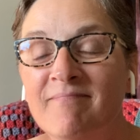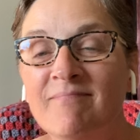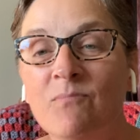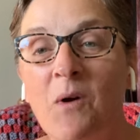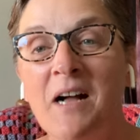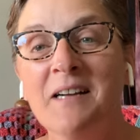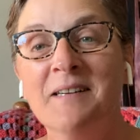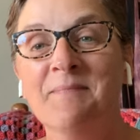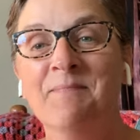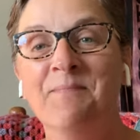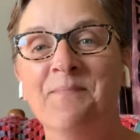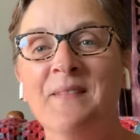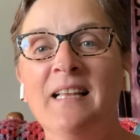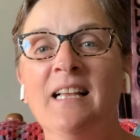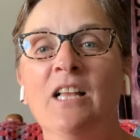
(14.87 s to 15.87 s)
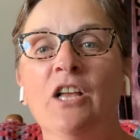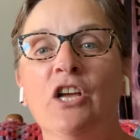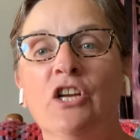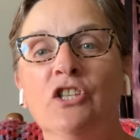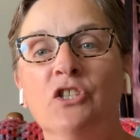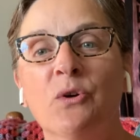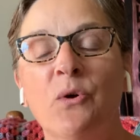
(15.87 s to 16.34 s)
Welcome.
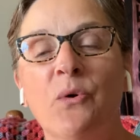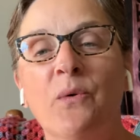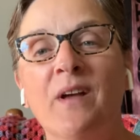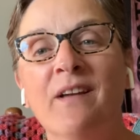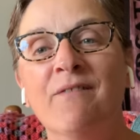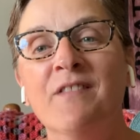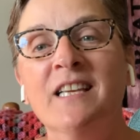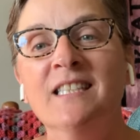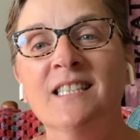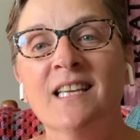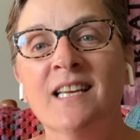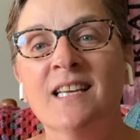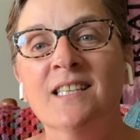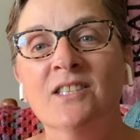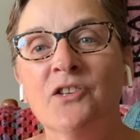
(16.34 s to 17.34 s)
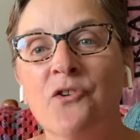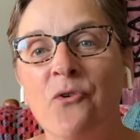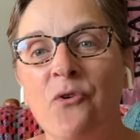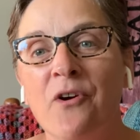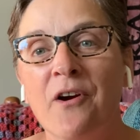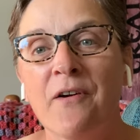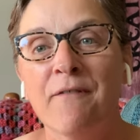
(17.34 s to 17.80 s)
So, if this is
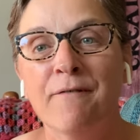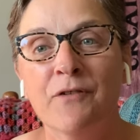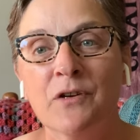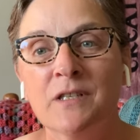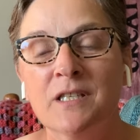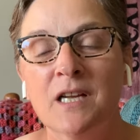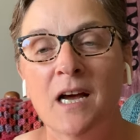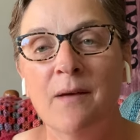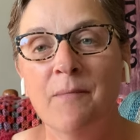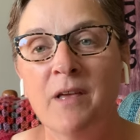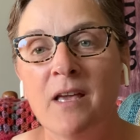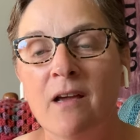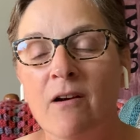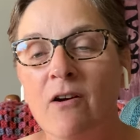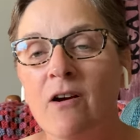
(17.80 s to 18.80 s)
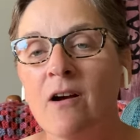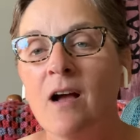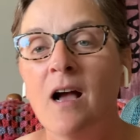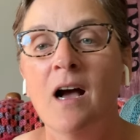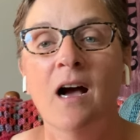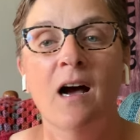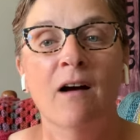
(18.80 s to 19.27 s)
your first time here,
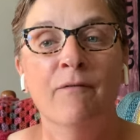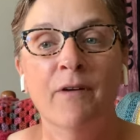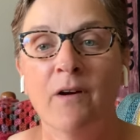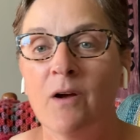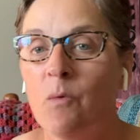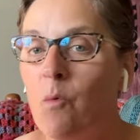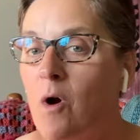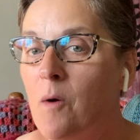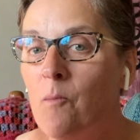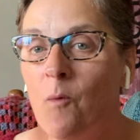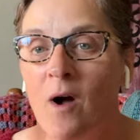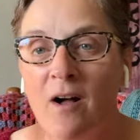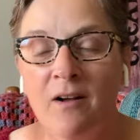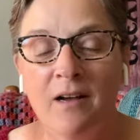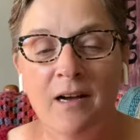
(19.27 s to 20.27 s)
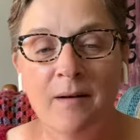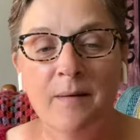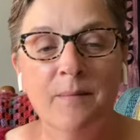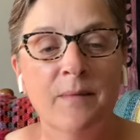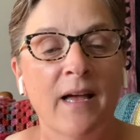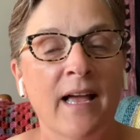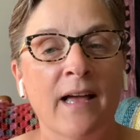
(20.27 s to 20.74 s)
a very warm
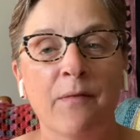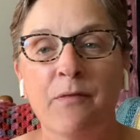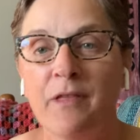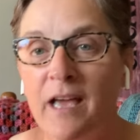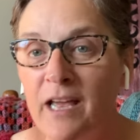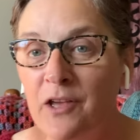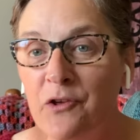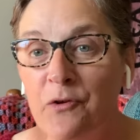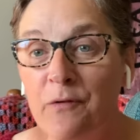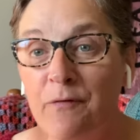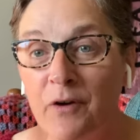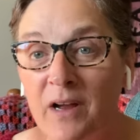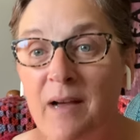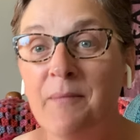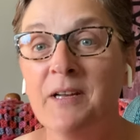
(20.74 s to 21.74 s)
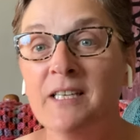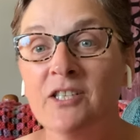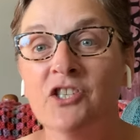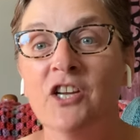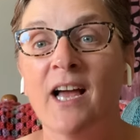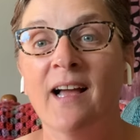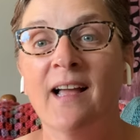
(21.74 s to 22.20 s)
welcome and thank you for coming to
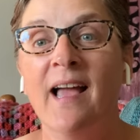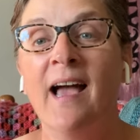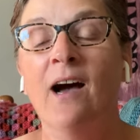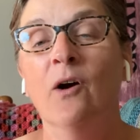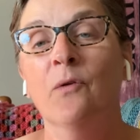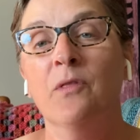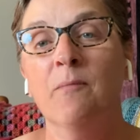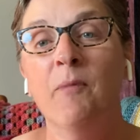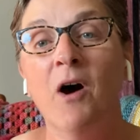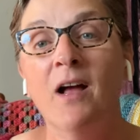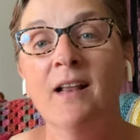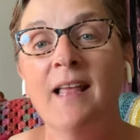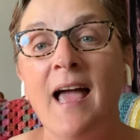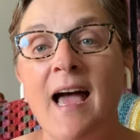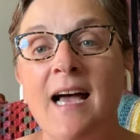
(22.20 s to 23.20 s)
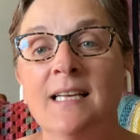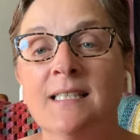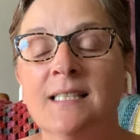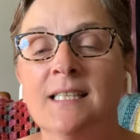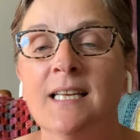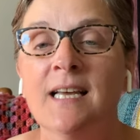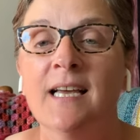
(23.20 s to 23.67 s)
check out the
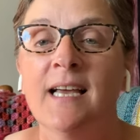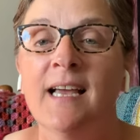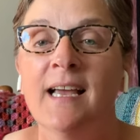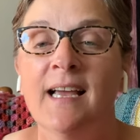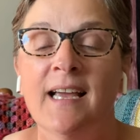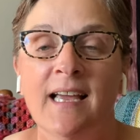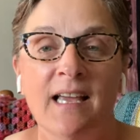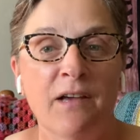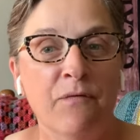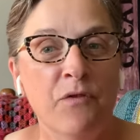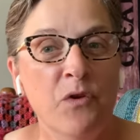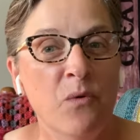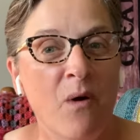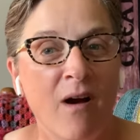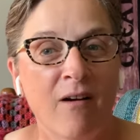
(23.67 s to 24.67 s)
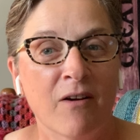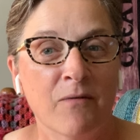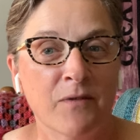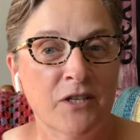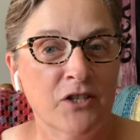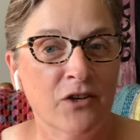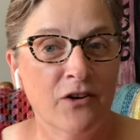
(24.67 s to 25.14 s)
podcast. If you are a
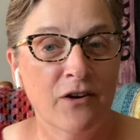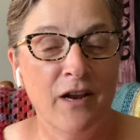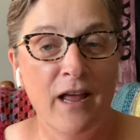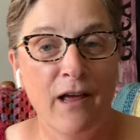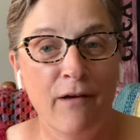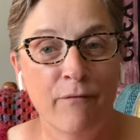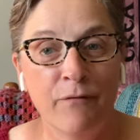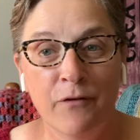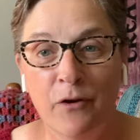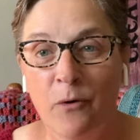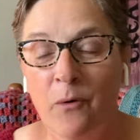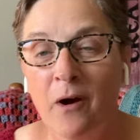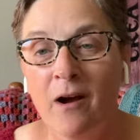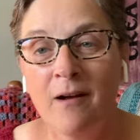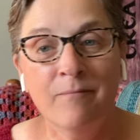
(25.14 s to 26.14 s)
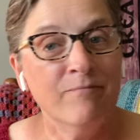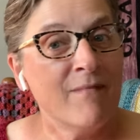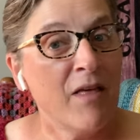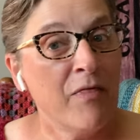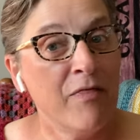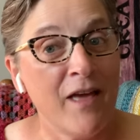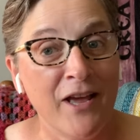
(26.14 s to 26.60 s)
returning viewer,
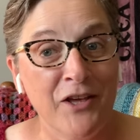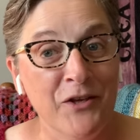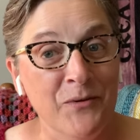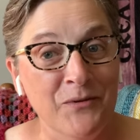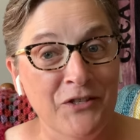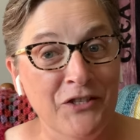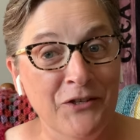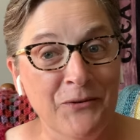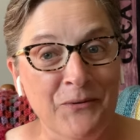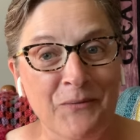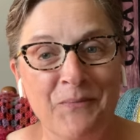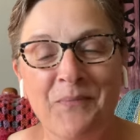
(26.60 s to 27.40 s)
thank you too.